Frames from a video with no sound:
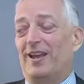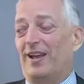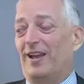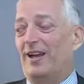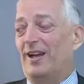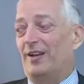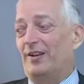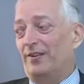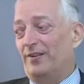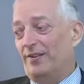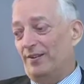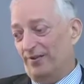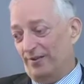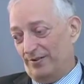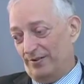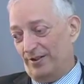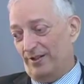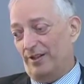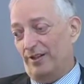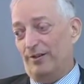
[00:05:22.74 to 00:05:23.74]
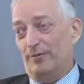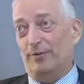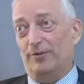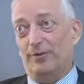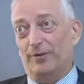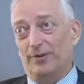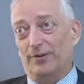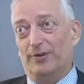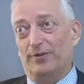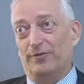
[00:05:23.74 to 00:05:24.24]
And China was
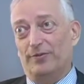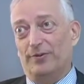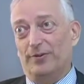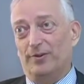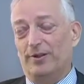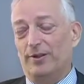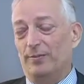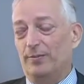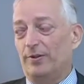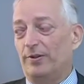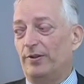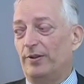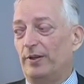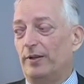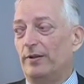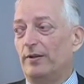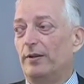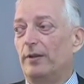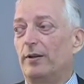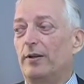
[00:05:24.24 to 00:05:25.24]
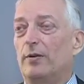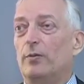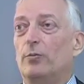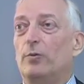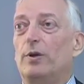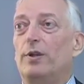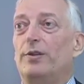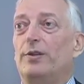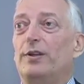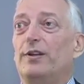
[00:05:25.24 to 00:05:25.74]
also 14%.
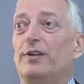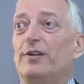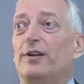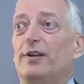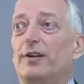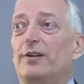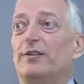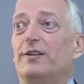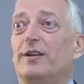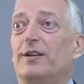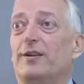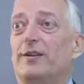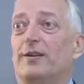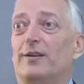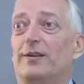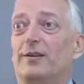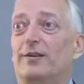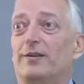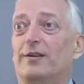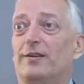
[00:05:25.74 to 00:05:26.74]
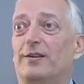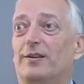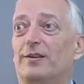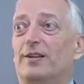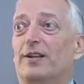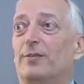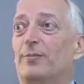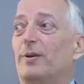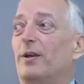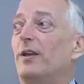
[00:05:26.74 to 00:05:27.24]
Within a decade,
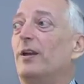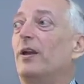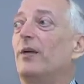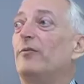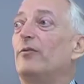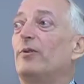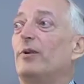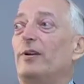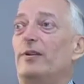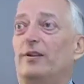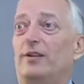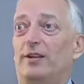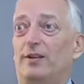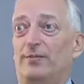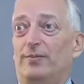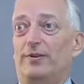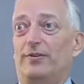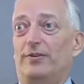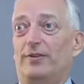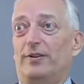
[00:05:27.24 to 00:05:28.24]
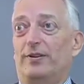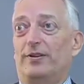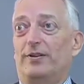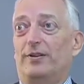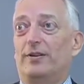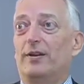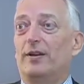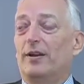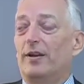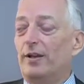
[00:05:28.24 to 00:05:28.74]
they became 28%,
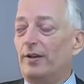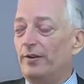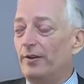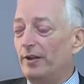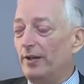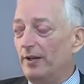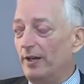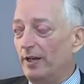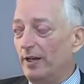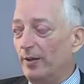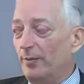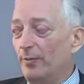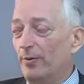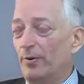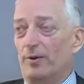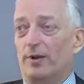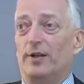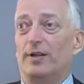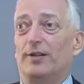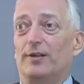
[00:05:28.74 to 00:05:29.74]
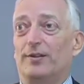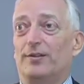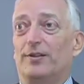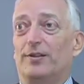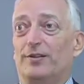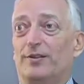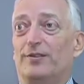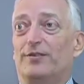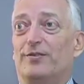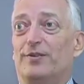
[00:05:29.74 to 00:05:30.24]
and they're now more like
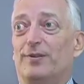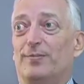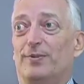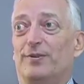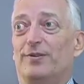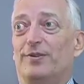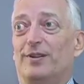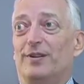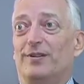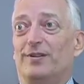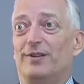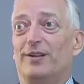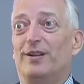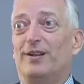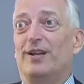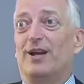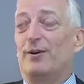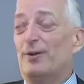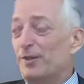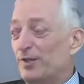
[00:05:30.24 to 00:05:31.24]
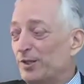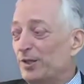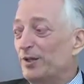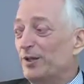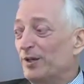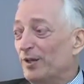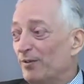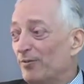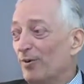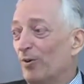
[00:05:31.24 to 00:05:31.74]
33%. They're now a
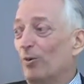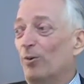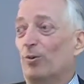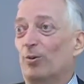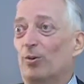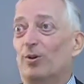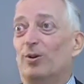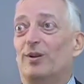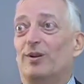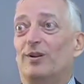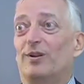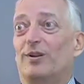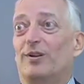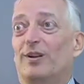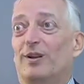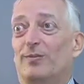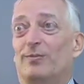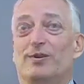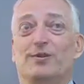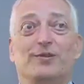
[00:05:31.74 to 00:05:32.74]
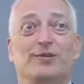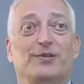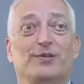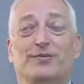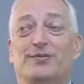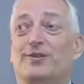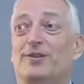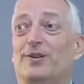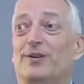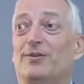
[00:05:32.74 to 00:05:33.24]
third of all emissions of
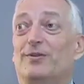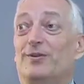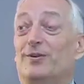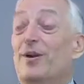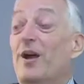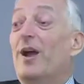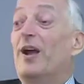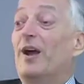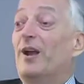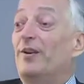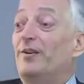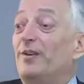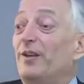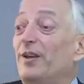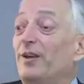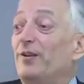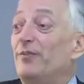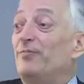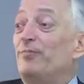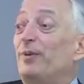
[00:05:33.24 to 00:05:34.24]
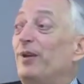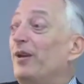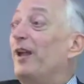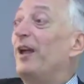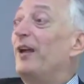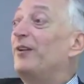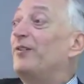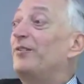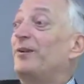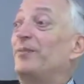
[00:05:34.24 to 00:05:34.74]
CO2, and they have been
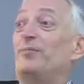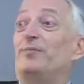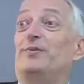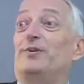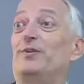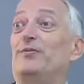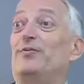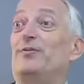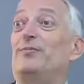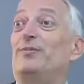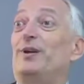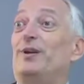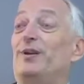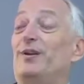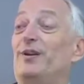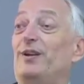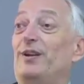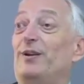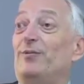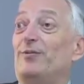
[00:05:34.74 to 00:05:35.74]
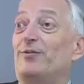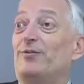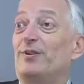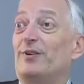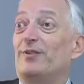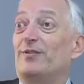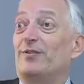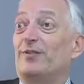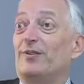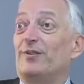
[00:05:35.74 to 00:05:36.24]
exempted from making any
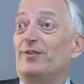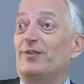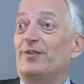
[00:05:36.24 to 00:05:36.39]
restrictions.